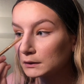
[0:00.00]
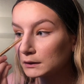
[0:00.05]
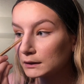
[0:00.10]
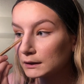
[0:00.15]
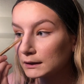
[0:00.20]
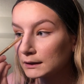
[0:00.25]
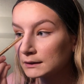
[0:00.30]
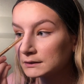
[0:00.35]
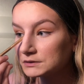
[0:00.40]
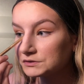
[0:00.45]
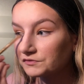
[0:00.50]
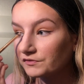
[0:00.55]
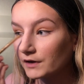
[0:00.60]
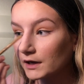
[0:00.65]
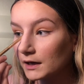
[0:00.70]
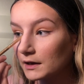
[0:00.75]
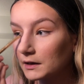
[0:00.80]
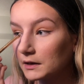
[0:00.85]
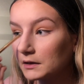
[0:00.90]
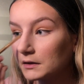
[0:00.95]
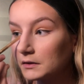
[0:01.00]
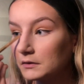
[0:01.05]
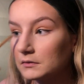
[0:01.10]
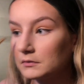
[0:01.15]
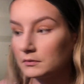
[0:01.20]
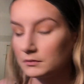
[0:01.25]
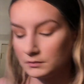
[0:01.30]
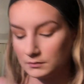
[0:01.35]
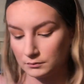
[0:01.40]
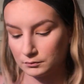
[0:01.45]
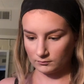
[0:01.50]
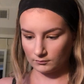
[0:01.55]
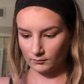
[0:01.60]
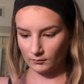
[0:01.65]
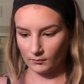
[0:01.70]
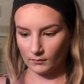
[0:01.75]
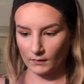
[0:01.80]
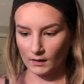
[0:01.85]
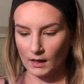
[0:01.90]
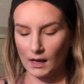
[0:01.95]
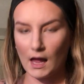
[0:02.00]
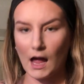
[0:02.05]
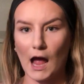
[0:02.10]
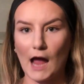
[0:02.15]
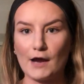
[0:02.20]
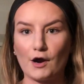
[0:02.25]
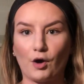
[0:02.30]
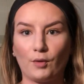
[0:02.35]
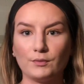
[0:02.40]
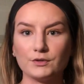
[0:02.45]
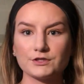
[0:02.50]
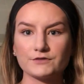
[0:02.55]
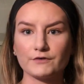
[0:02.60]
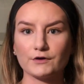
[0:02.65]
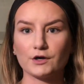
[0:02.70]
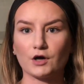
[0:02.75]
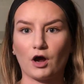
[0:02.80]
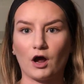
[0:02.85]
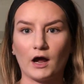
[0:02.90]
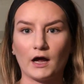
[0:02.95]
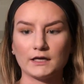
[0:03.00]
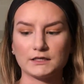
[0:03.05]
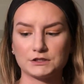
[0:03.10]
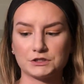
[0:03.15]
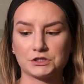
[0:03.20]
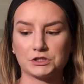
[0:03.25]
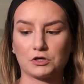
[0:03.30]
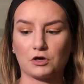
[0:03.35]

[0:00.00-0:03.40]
It's fine. I almost forgot to